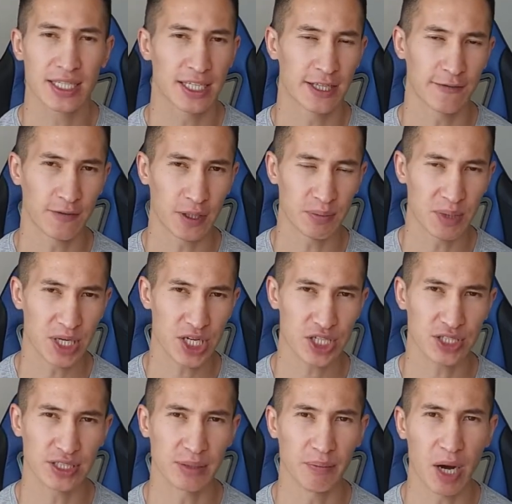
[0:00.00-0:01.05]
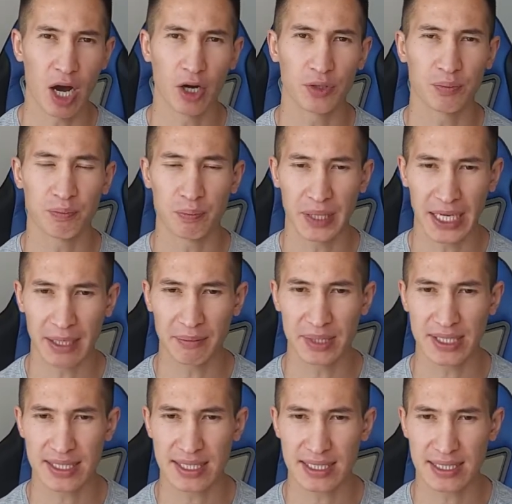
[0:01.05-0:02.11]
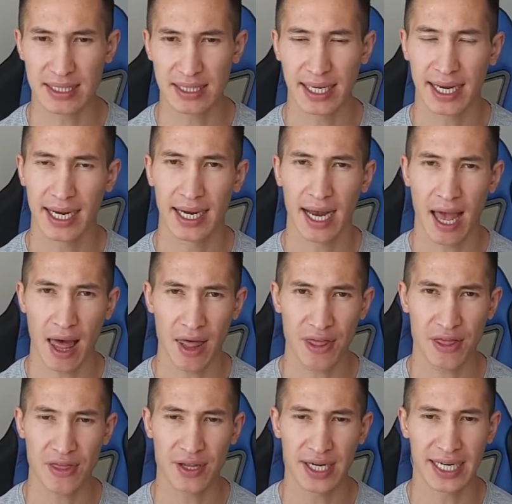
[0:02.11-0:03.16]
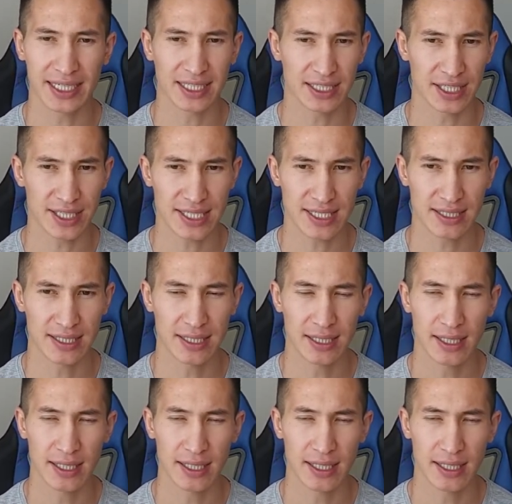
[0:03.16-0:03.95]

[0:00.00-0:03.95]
information about payments, health records,